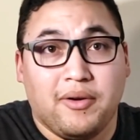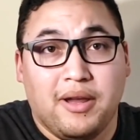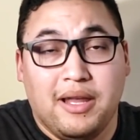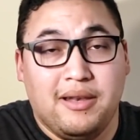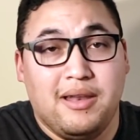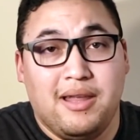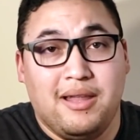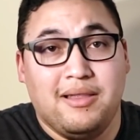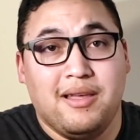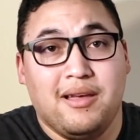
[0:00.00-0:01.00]
in
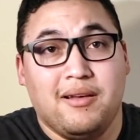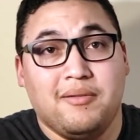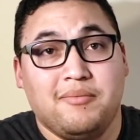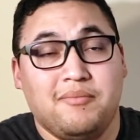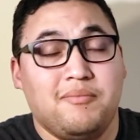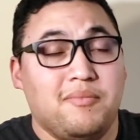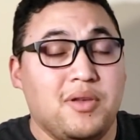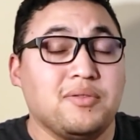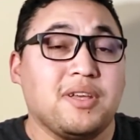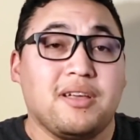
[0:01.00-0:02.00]
the
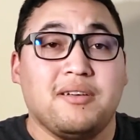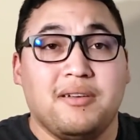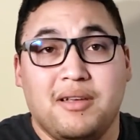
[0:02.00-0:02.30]
music,